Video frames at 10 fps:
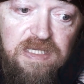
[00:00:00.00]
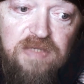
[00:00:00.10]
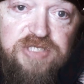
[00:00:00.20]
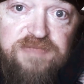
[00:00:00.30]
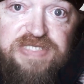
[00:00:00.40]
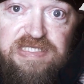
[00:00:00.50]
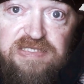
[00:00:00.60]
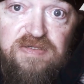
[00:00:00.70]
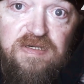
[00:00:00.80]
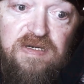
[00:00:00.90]
you know,
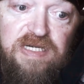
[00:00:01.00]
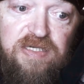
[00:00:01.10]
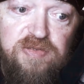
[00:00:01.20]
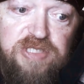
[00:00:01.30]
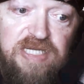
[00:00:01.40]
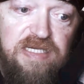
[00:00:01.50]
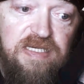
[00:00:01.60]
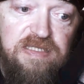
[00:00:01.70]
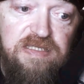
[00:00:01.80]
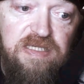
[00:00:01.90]
gypsies are a huge
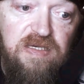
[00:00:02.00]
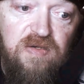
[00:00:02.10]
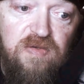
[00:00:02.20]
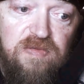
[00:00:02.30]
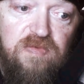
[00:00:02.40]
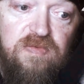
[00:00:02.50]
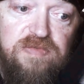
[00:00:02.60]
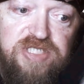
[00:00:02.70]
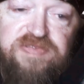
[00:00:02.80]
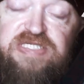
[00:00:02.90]
thing, and, you know,
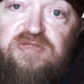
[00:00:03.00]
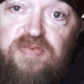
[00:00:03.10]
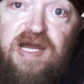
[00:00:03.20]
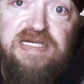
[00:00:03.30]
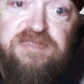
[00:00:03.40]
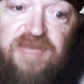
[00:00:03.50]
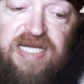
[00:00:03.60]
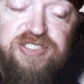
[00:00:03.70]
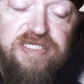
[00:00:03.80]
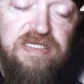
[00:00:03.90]
gypsies who practice
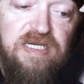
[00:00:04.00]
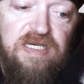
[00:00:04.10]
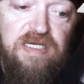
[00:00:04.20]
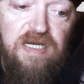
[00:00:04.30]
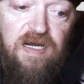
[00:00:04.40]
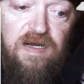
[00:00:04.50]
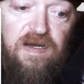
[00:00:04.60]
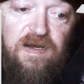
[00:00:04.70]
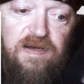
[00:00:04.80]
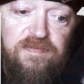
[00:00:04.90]
magic.
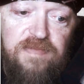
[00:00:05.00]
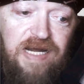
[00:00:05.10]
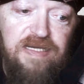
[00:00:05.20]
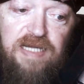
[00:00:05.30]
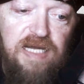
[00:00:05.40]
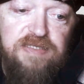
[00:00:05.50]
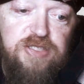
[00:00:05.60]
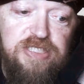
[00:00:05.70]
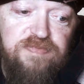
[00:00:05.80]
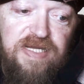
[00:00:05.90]
I
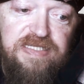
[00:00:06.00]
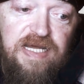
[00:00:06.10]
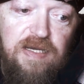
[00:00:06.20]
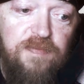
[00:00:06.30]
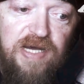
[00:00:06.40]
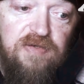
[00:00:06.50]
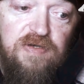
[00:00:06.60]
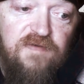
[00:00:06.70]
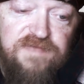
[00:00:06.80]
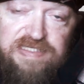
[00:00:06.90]
just made that up. I
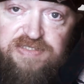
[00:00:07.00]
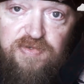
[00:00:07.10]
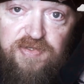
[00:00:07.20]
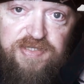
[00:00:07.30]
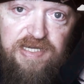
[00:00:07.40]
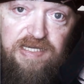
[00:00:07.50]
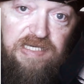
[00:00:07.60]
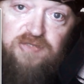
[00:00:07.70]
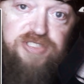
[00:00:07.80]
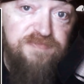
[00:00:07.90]
don't know if that's a real thing.
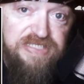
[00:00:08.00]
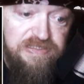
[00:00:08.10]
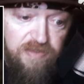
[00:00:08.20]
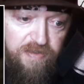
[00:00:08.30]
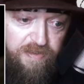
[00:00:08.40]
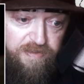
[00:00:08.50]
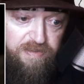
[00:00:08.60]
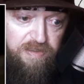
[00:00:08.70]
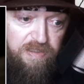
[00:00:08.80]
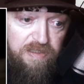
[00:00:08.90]
I know gypsies are,
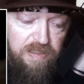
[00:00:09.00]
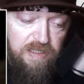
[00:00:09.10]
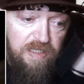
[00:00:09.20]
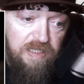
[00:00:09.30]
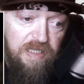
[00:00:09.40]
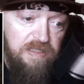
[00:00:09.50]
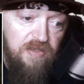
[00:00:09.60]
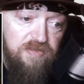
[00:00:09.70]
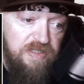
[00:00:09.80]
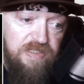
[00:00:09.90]
and I
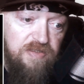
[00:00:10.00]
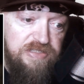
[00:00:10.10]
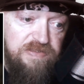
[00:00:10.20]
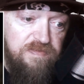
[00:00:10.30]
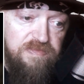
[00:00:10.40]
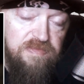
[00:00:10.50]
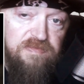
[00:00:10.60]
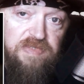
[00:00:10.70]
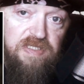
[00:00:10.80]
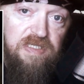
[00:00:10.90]
know that there's some
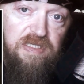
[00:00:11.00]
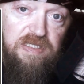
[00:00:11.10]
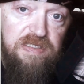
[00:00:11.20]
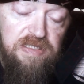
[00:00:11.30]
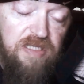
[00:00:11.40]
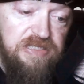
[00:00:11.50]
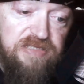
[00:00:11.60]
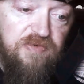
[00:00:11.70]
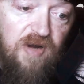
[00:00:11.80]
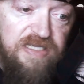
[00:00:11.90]

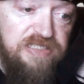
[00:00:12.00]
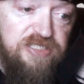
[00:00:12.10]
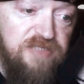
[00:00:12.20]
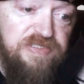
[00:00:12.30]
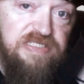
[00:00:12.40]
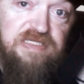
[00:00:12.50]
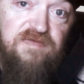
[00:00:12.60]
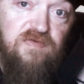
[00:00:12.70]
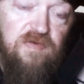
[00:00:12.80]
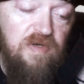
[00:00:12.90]
crazy gypsy
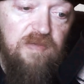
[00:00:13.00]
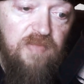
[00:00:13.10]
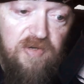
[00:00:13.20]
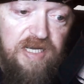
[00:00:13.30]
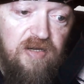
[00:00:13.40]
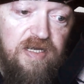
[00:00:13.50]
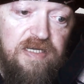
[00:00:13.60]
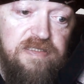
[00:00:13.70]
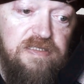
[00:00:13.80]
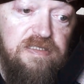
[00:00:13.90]
stuff going on in
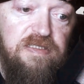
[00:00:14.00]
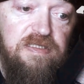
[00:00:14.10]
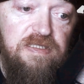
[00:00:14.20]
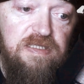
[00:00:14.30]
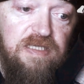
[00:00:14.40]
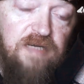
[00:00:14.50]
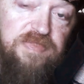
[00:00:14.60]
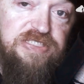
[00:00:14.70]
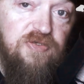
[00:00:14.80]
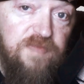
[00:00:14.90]
Bulgaria,
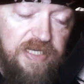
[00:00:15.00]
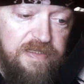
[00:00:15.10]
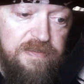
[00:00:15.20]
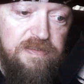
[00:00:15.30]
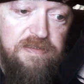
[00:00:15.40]
I'm assuming.